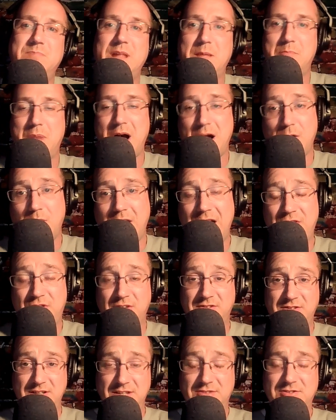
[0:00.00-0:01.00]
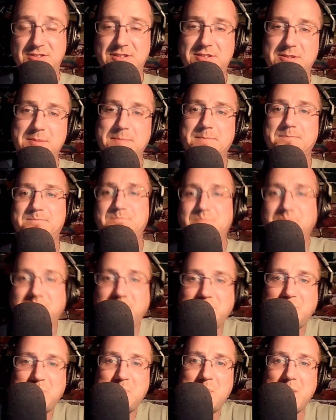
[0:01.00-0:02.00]
bioethicists
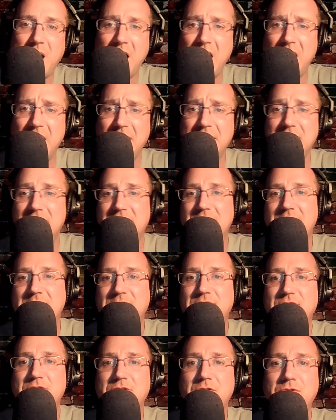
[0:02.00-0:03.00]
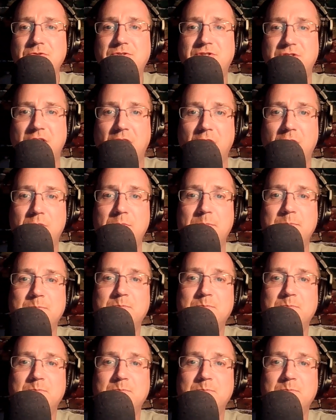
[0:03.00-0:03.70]
on his new show